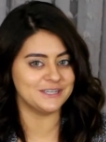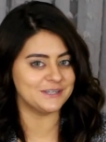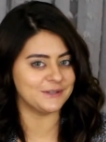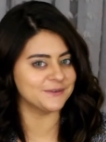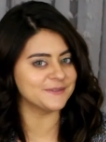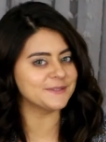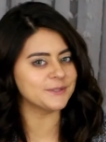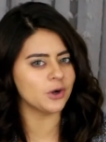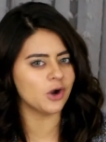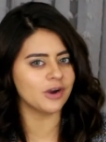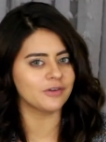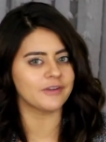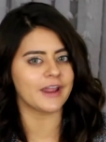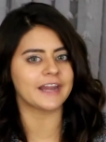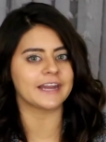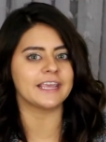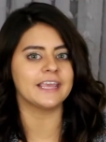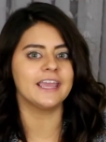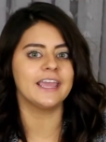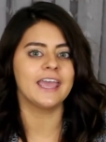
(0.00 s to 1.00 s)
know so
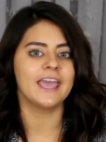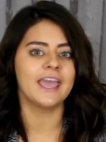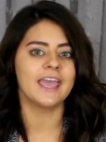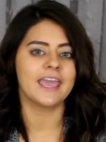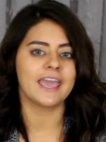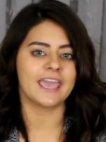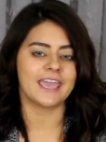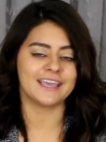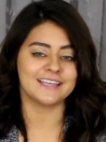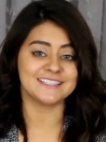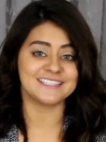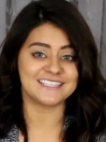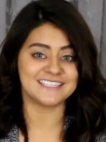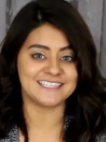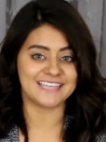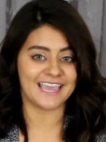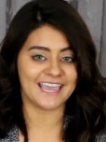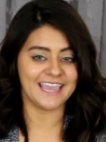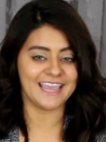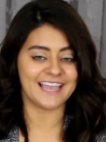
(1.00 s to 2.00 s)
already, and
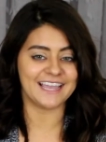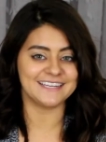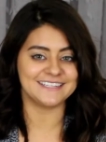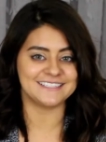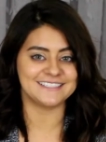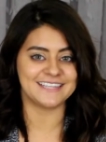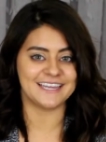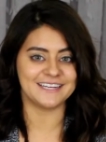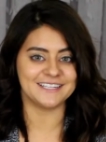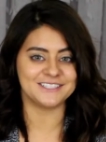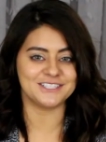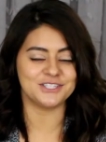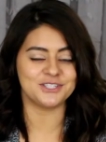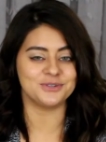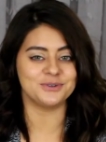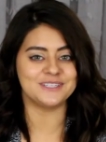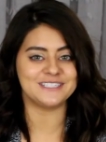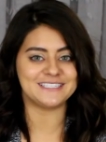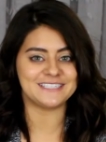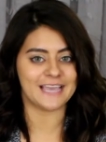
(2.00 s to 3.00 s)
today I decided to
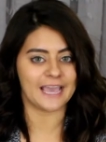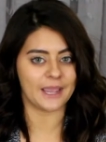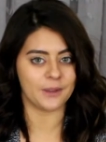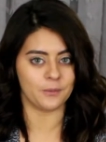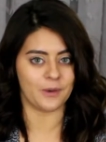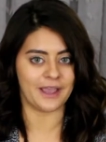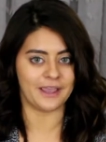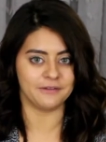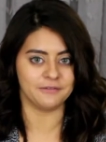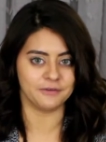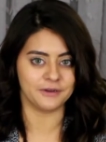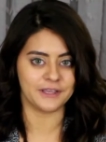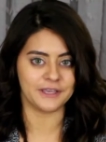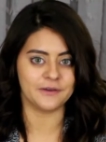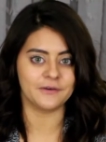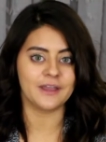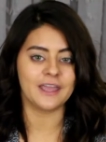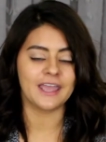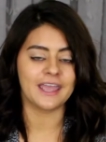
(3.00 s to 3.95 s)
do a DIY for you.